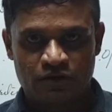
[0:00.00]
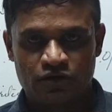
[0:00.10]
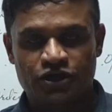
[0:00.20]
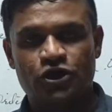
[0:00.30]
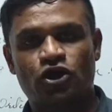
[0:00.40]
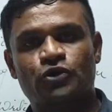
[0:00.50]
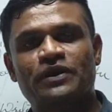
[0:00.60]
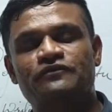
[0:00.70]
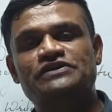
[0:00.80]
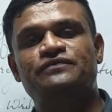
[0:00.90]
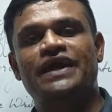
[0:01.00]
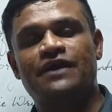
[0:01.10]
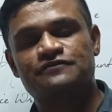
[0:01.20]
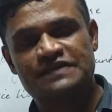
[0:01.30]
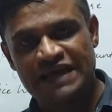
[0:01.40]
The document which we
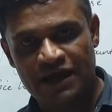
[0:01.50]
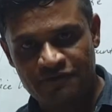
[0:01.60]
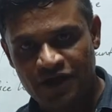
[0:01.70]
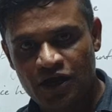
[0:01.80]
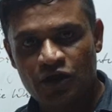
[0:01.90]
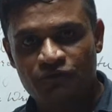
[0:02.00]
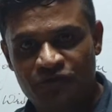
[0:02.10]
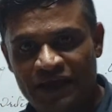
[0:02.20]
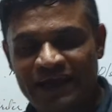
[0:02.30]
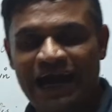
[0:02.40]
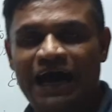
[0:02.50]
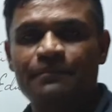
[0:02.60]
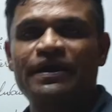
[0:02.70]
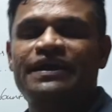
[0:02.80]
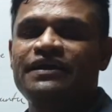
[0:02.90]
have saved, we are
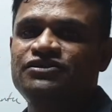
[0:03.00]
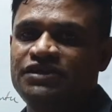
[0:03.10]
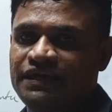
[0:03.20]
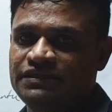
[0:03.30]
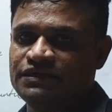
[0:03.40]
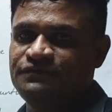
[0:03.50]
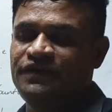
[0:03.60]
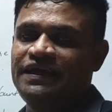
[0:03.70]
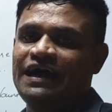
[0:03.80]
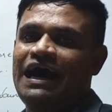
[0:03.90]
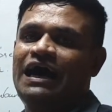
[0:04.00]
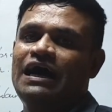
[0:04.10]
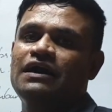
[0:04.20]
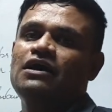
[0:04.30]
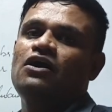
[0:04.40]
making changes, we are